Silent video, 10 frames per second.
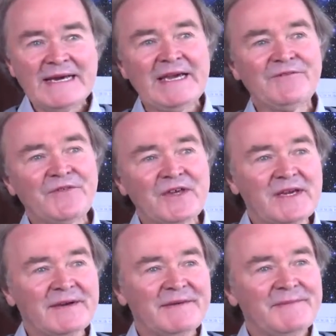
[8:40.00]
If
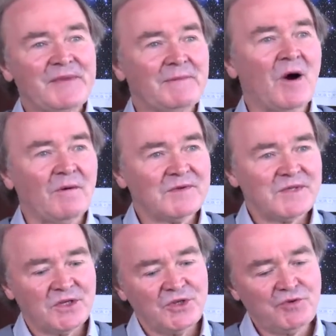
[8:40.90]
the,
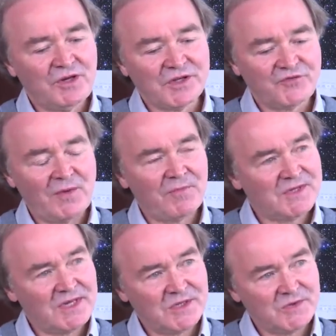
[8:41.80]
obviously a nucleus
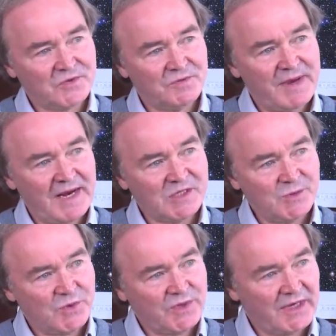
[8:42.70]
represents a sort of balance
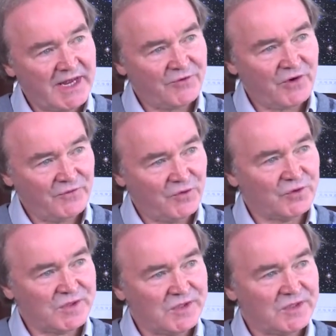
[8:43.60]
between electric
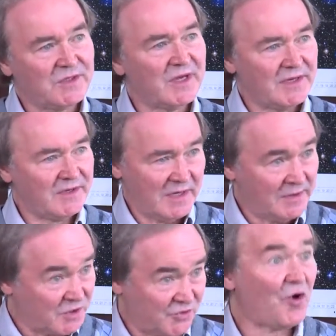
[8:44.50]
forces and
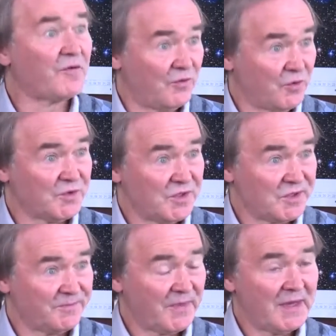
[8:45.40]
the strong
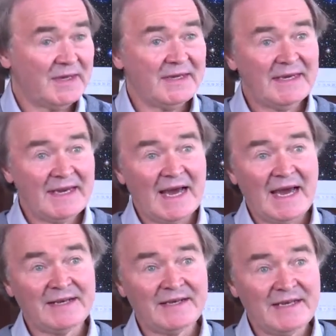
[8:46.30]
forces.
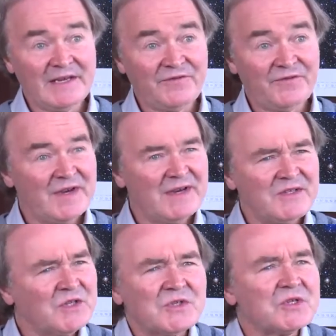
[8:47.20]
And if
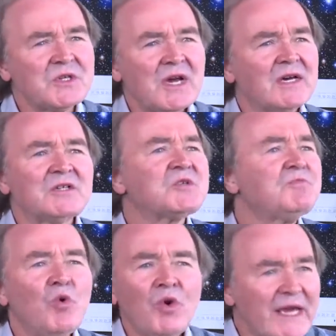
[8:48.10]
just a
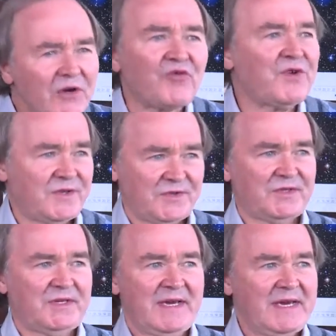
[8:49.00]
small
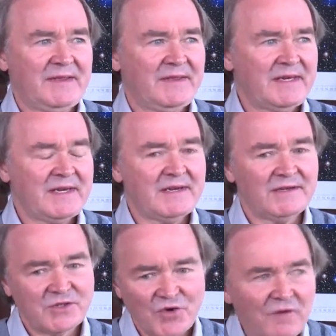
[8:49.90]
increase in the
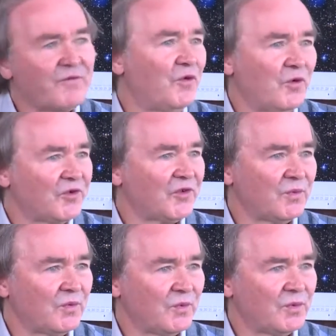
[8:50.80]
strong force
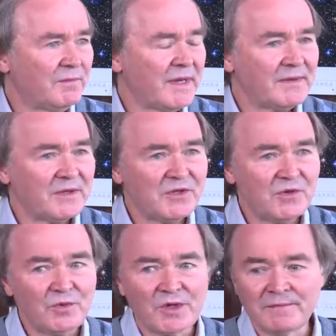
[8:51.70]
would mean that
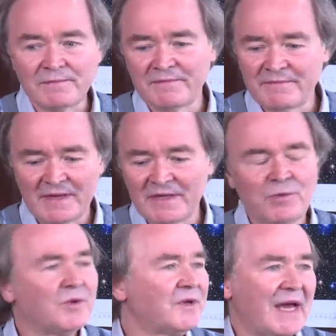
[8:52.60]
you
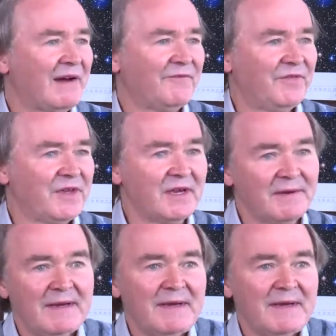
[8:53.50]
wouldn't have the,